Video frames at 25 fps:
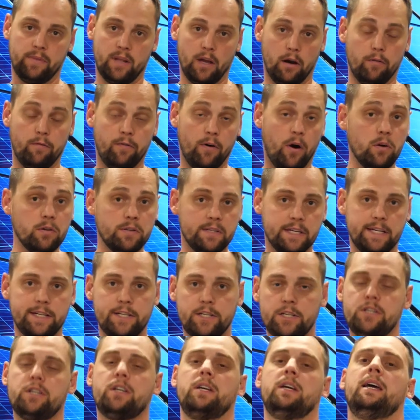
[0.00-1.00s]
a
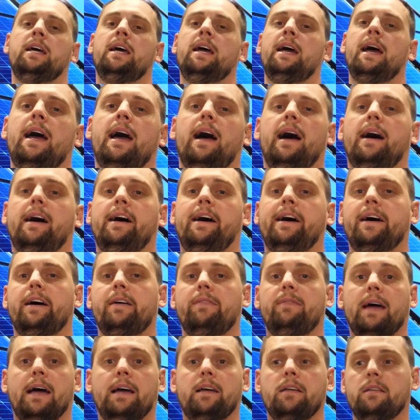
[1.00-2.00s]
voltage
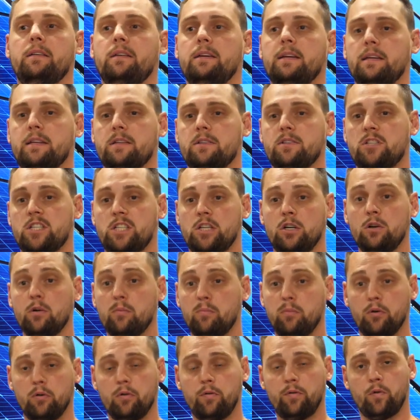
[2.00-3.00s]
uh, that is
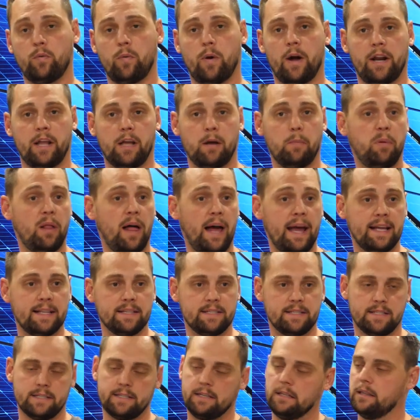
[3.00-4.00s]
suitable for running
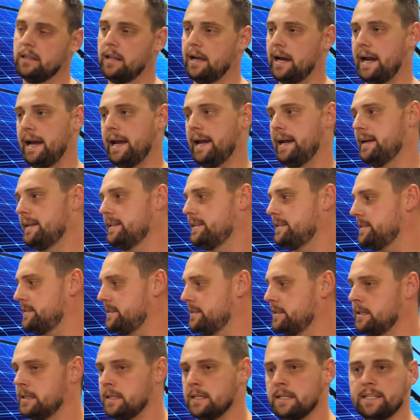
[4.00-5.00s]
appliances,
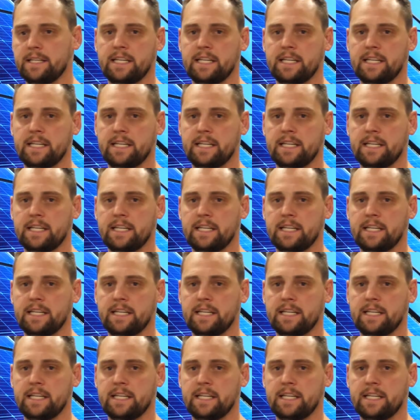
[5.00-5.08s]
lights,